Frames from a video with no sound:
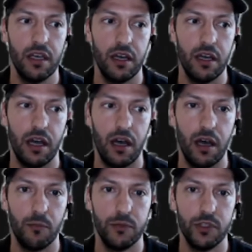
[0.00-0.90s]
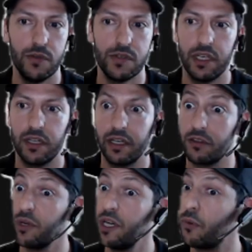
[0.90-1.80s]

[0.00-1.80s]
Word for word: um, using like a three D